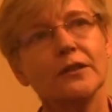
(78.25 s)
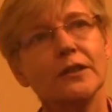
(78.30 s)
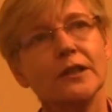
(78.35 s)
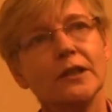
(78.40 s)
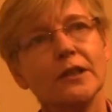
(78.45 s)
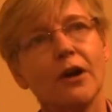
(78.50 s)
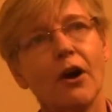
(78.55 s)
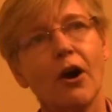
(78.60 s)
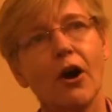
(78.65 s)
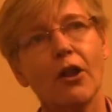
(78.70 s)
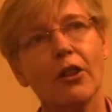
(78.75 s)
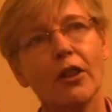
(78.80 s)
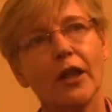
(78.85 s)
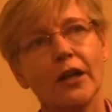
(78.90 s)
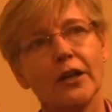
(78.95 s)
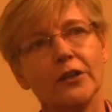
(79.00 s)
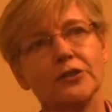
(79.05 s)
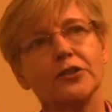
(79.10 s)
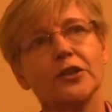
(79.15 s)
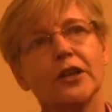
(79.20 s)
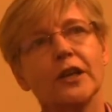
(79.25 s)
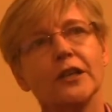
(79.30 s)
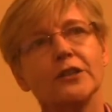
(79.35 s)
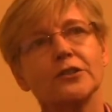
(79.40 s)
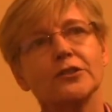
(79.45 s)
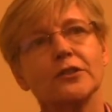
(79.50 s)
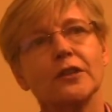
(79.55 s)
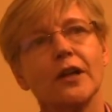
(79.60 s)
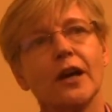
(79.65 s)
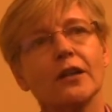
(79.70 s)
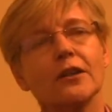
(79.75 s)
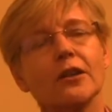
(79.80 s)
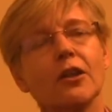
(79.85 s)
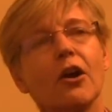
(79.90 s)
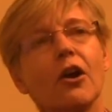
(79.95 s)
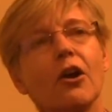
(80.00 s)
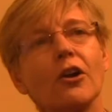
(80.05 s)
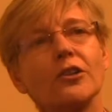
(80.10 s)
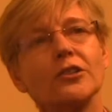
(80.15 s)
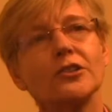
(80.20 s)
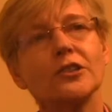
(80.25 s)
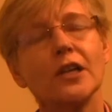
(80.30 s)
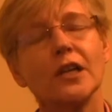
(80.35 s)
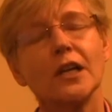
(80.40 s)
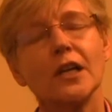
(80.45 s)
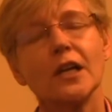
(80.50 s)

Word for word: the online education at large